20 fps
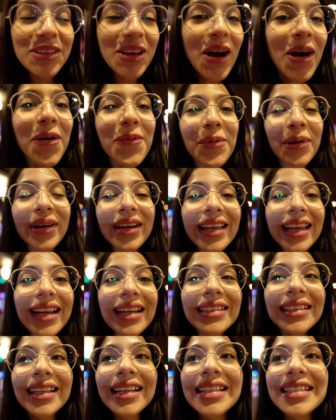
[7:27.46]
Yo, we're here
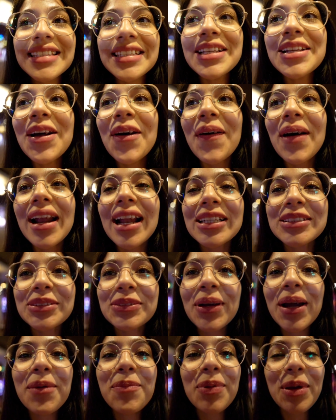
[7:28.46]
in the casino, and I
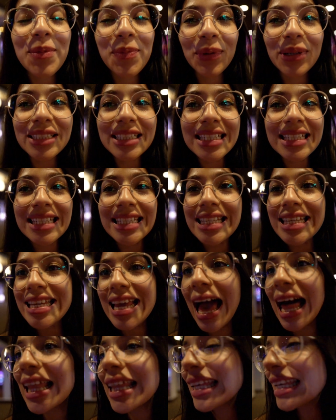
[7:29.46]
swear people just
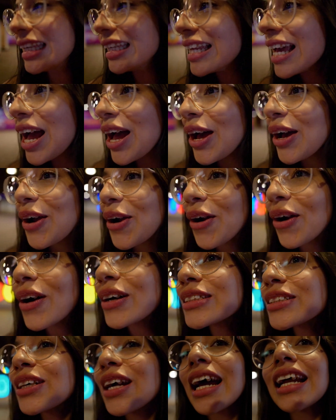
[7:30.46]
yelling. And
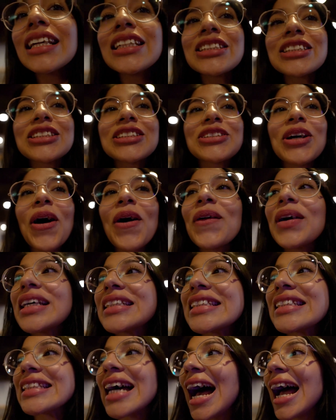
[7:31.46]
girls are getting so
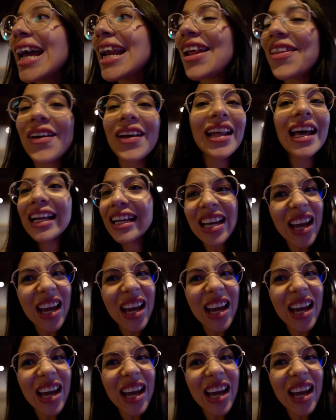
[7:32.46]
excited. They're like,